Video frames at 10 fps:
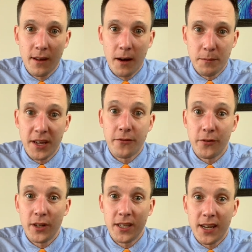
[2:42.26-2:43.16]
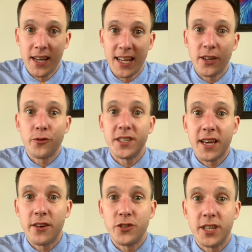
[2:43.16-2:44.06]
being full and increase
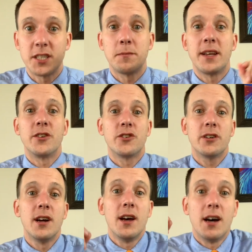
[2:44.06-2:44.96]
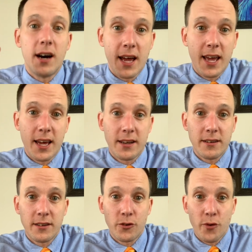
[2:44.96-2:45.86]
energy expenditure, and
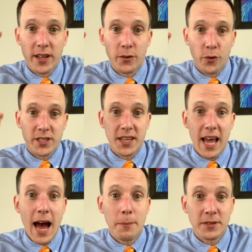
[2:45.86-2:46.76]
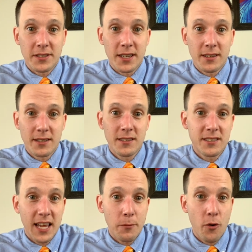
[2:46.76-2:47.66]
ghrelin works on the opposite.
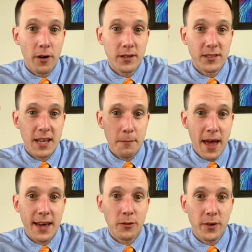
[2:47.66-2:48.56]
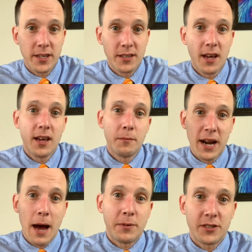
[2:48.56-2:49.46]
Same pathways, but
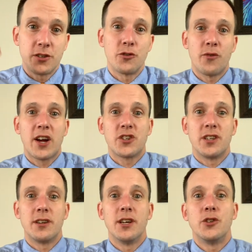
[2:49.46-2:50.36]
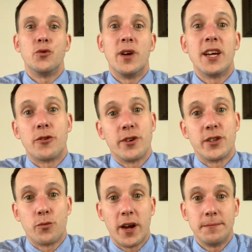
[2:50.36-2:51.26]
opposite direction to
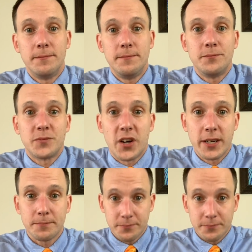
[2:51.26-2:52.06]
increase weight. All right.